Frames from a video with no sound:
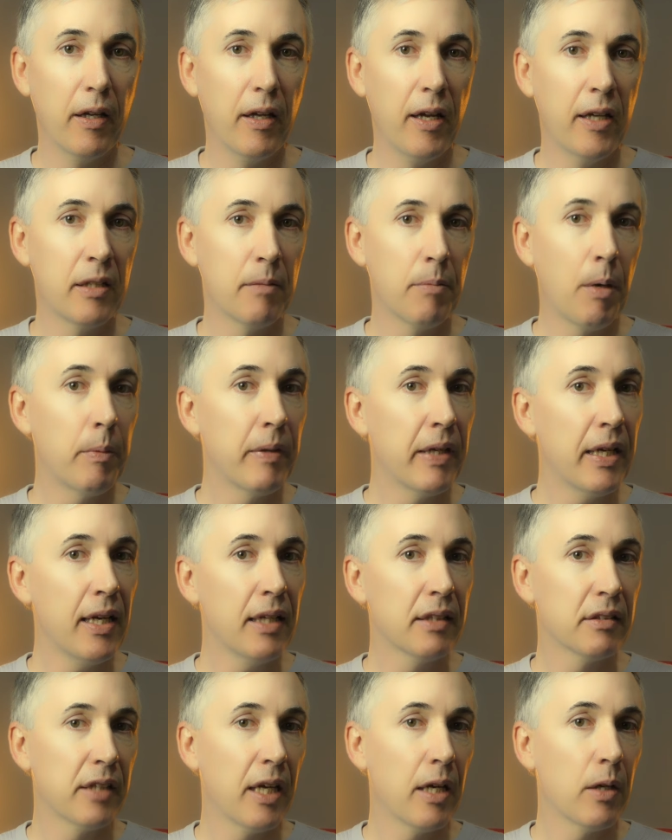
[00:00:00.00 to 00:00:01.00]
And you probably
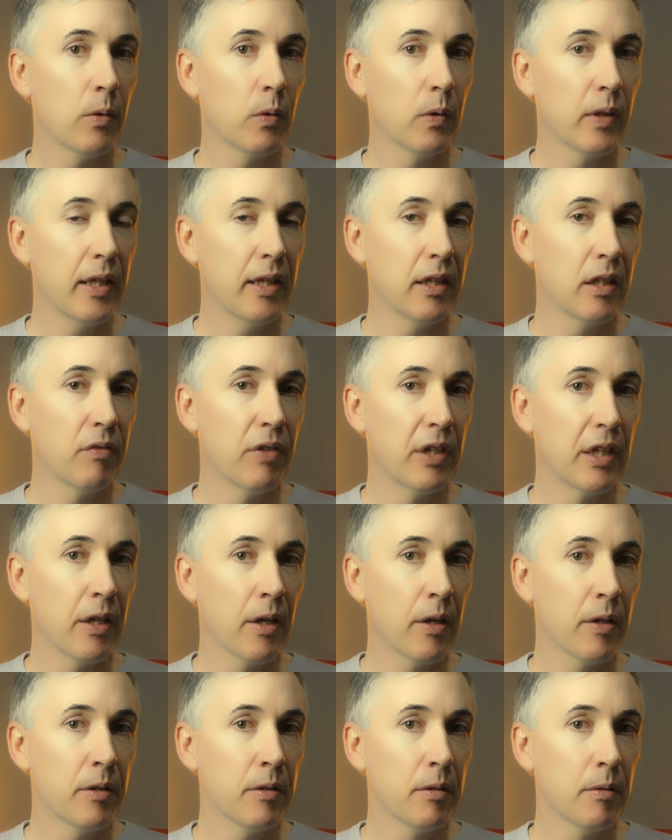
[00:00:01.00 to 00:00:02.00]
can't tell in the
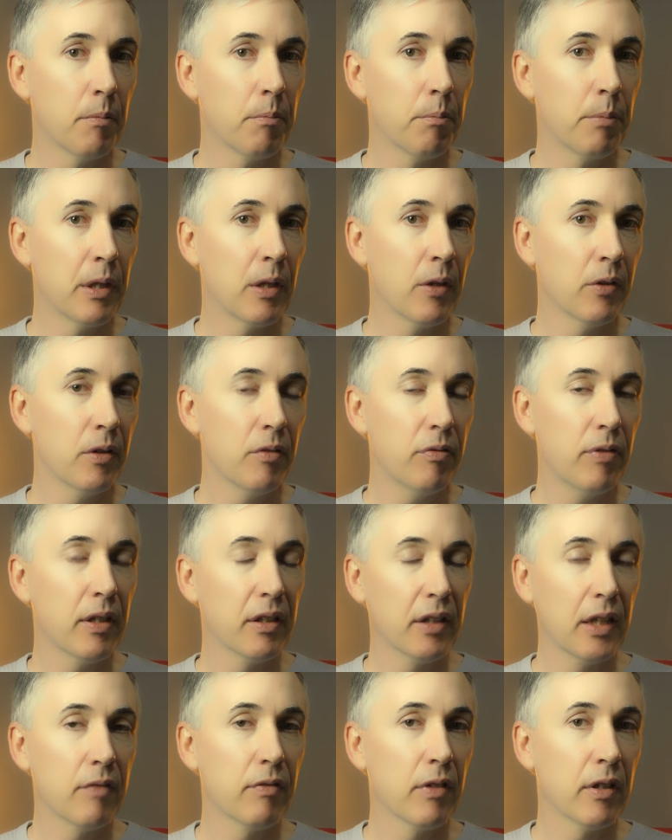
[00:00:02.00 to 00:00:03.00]
video, but on the
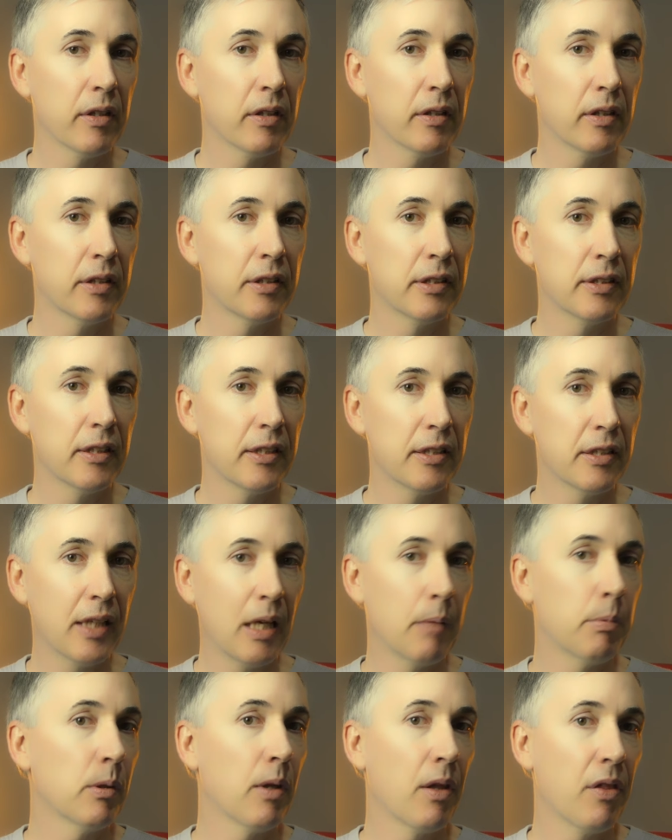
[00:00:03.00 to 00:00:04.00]
front cover it just says a
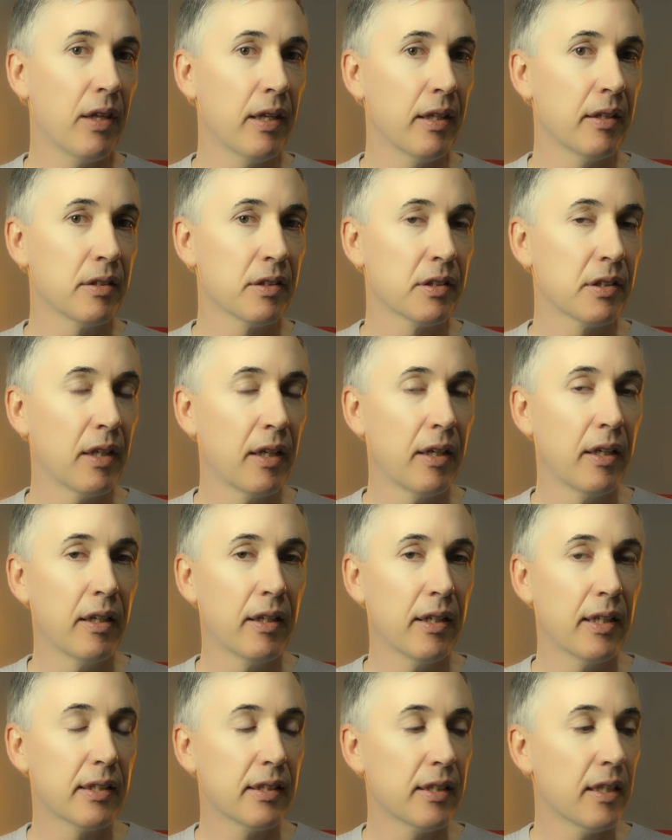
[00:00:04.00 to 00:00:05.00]
couple of things.
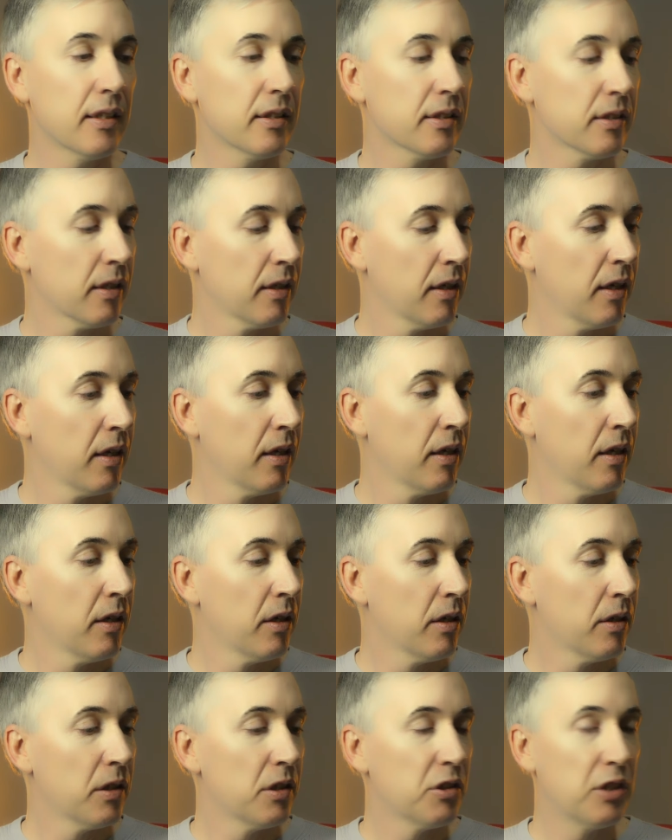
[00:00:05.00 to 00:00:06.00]
It says,
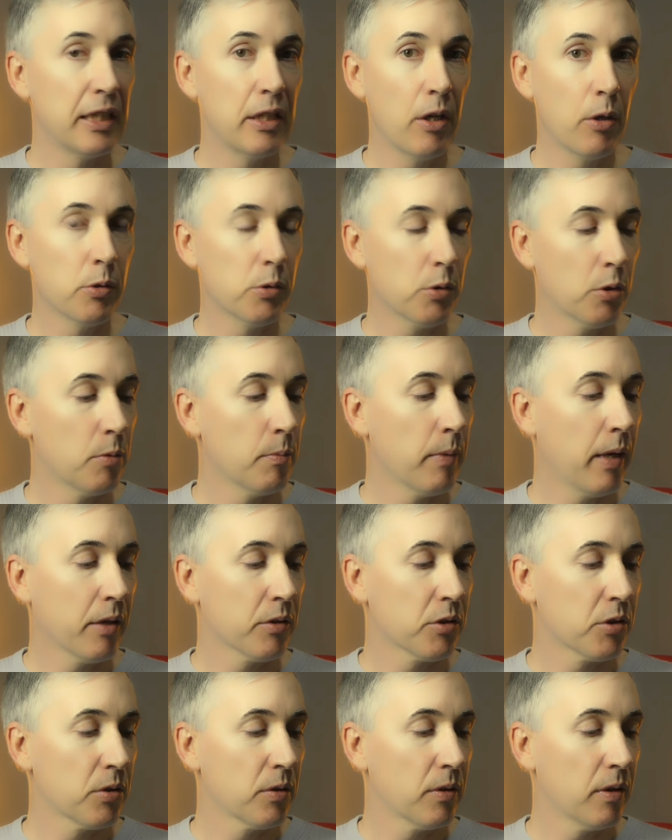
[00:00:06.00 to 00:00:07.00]
"She knows too
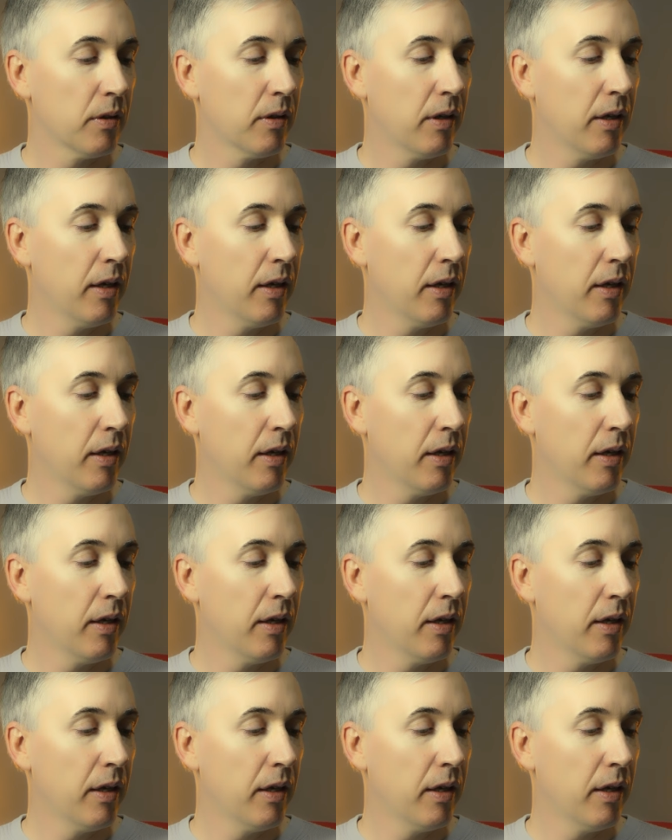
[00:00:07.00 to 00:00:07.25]
much,